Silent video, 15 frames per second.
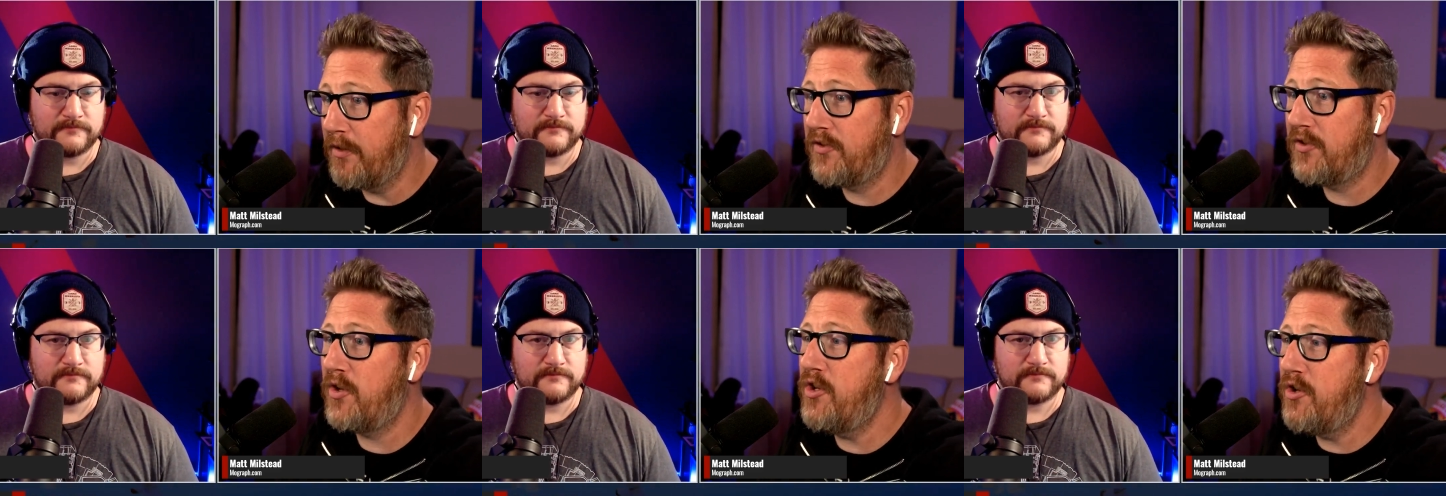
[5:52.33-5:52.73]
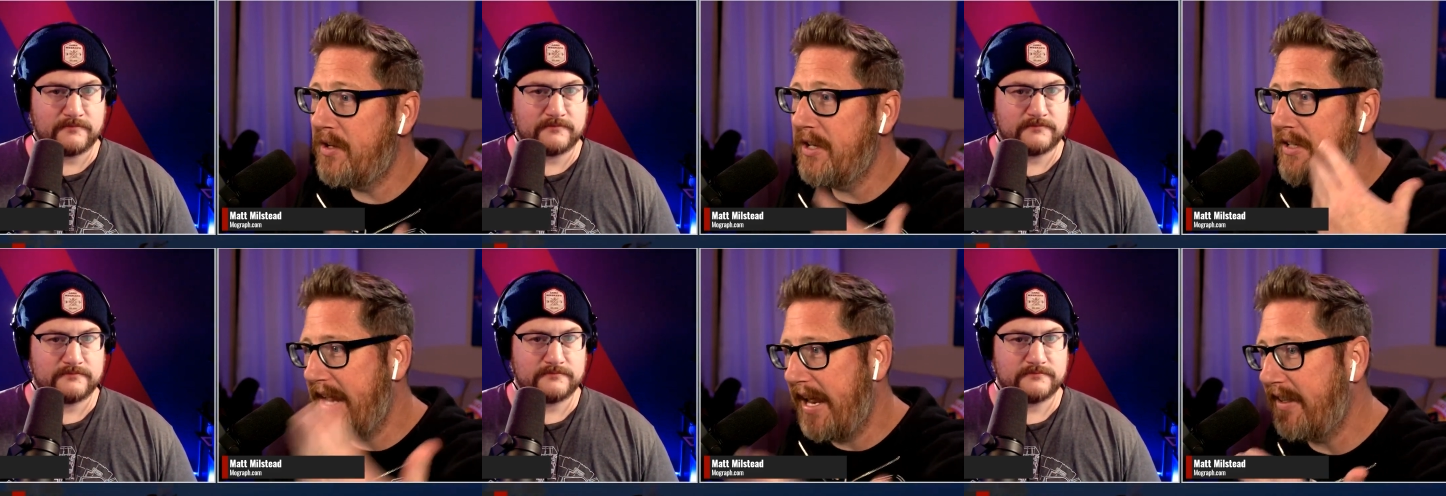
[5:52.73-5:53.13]
Speaker 1: So you
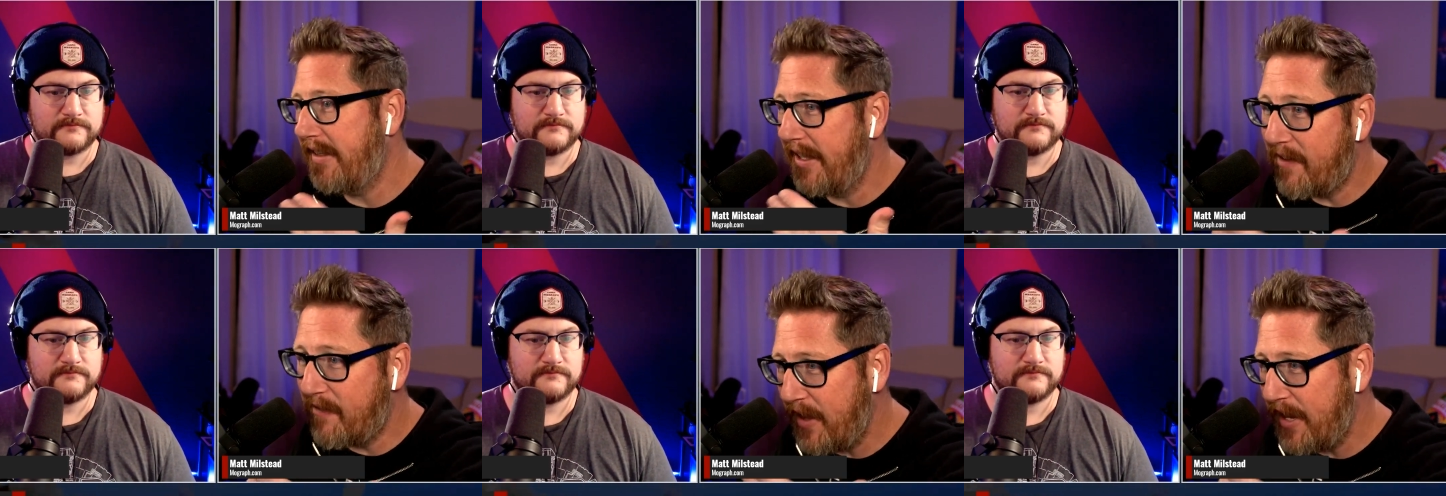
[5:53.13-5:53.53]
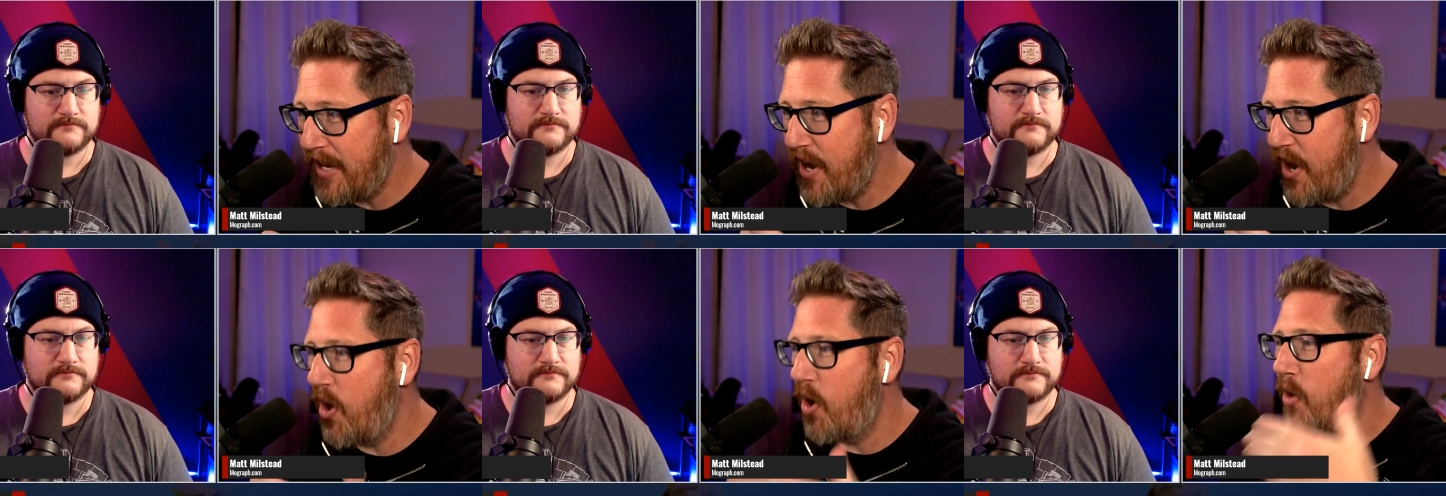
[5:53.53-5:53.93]
can take like a
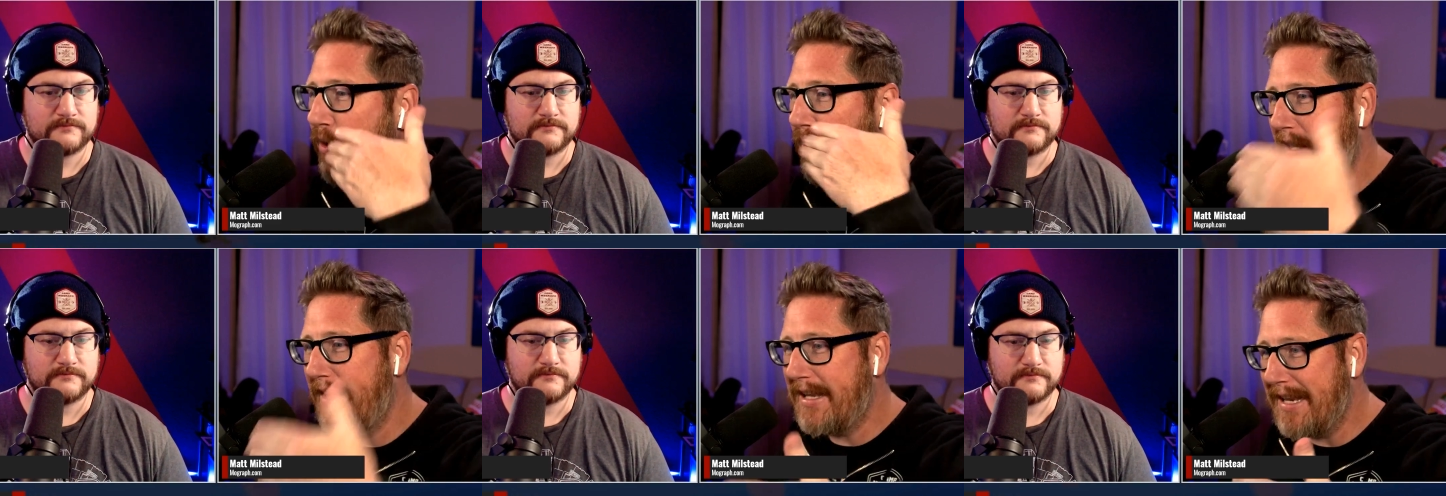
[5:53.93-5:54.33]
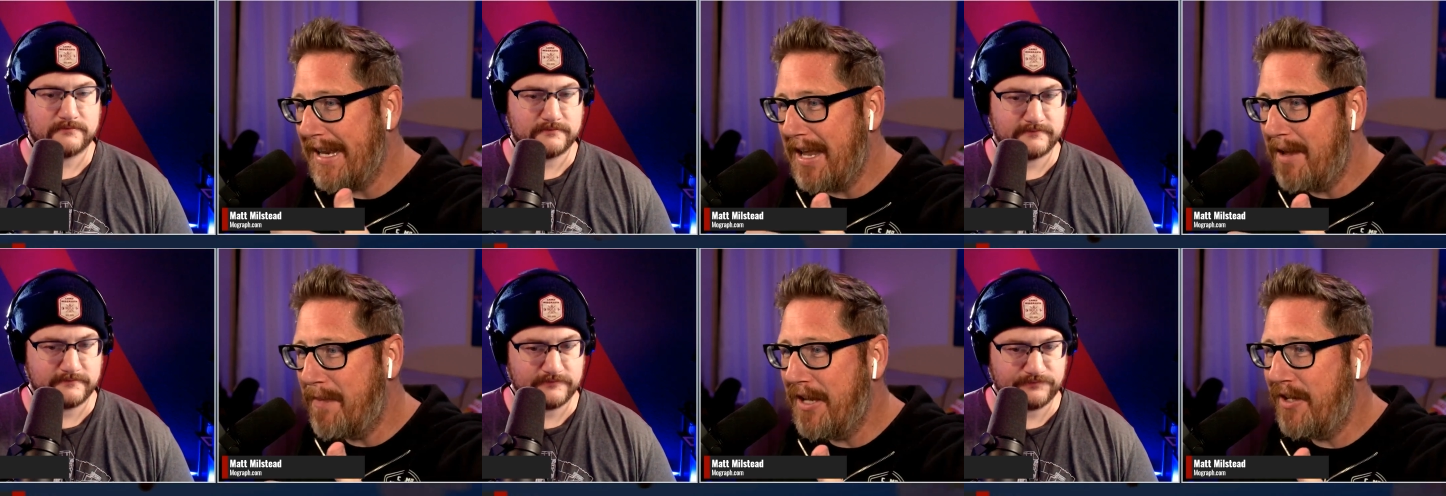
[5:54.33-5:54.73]
video or like an
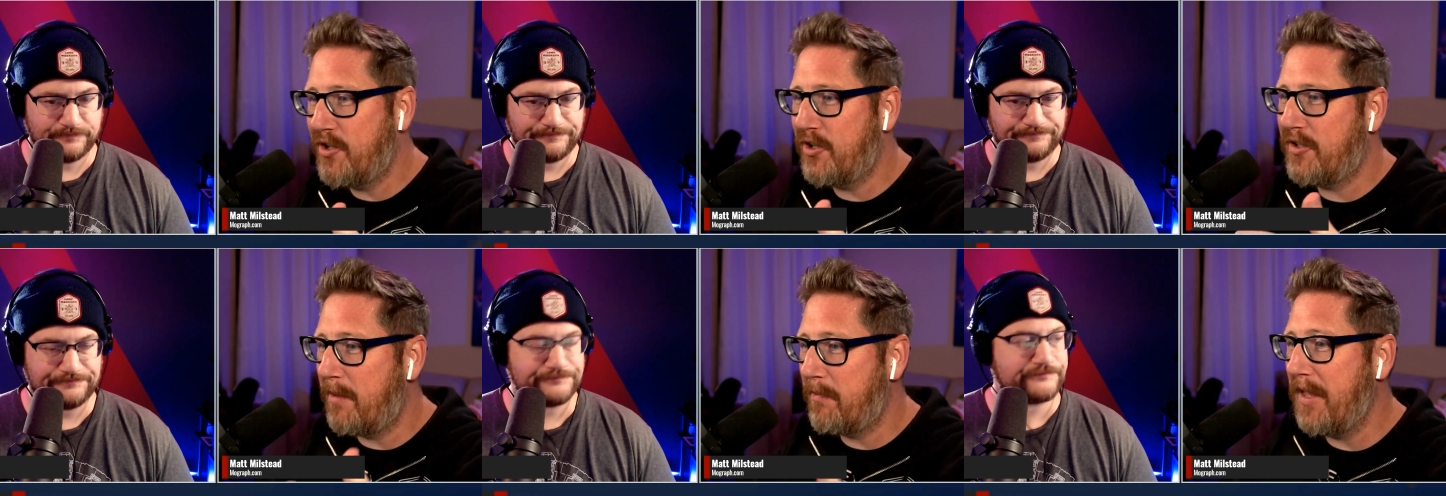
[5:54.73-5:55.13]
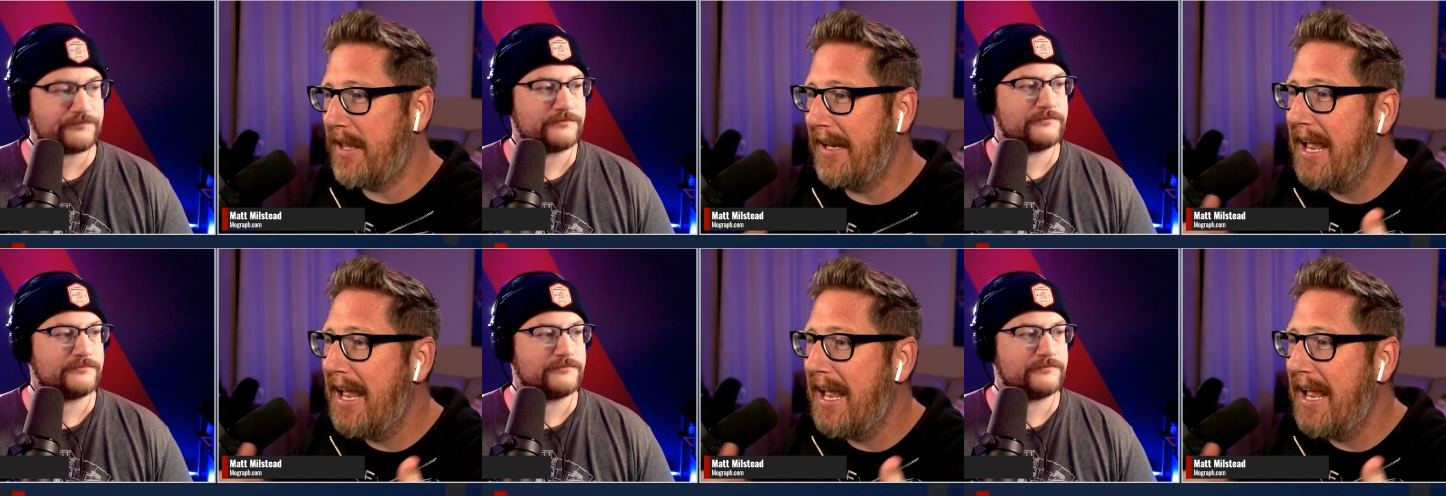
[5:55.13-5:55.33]
image or something,